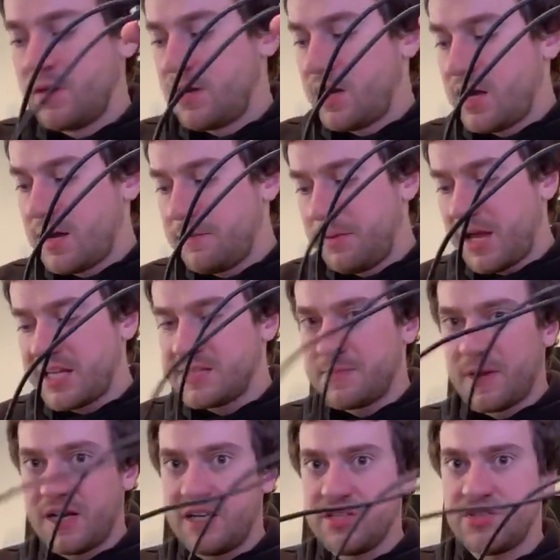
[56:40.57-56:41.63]
Uh, blind
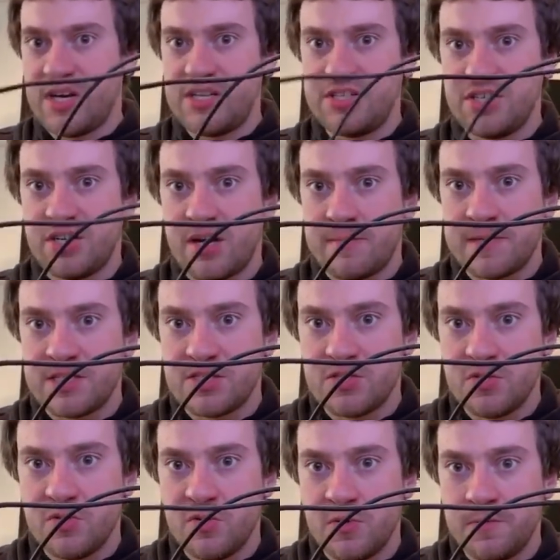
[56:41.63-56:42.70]
spot integration coming
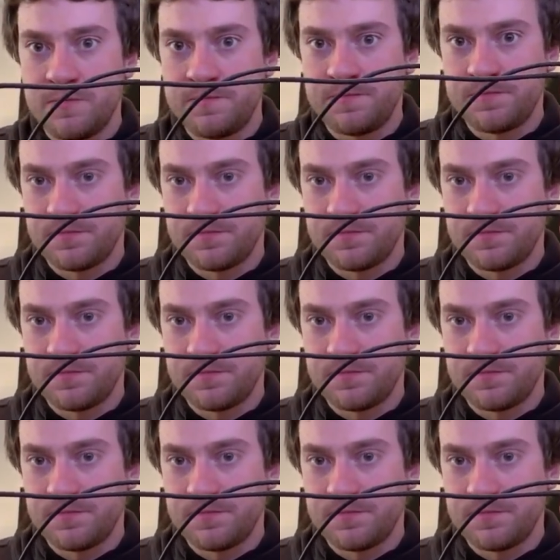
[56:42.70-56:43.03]
soon.